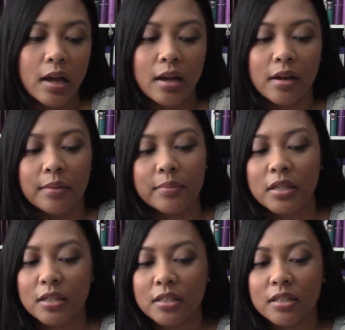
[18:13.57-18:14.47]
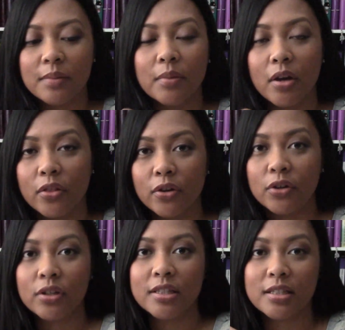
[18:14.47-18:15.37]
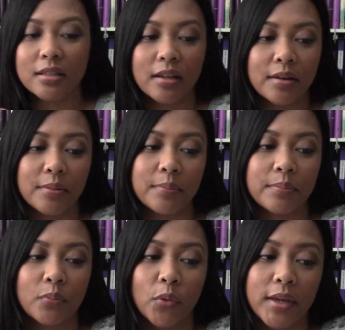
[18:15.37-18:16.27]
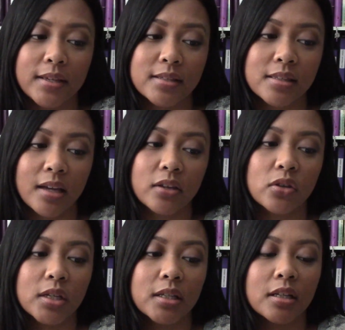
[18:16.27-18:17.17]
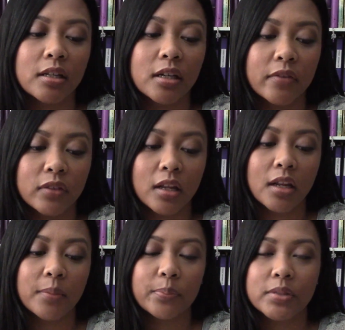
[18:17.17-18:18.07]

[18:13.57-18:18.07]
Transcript: Some other ways that you can clean off the nib,